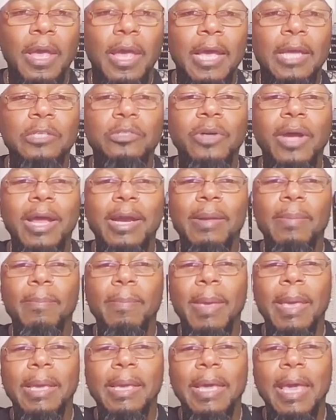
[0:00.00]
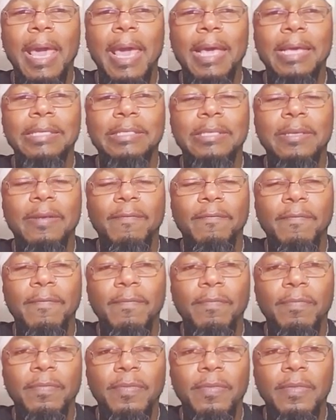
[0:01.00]
and try to make it as if
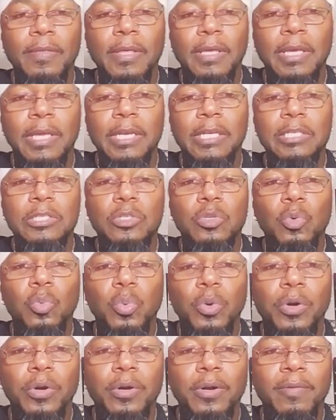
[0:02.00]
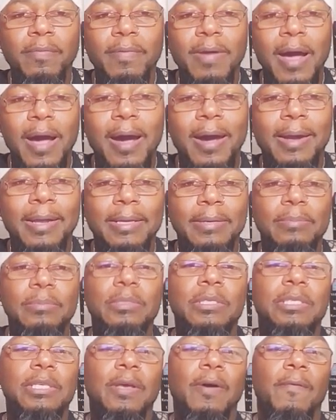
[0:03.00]
it is the Word of God
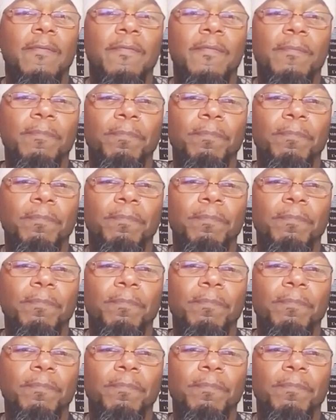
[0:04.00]
Himself.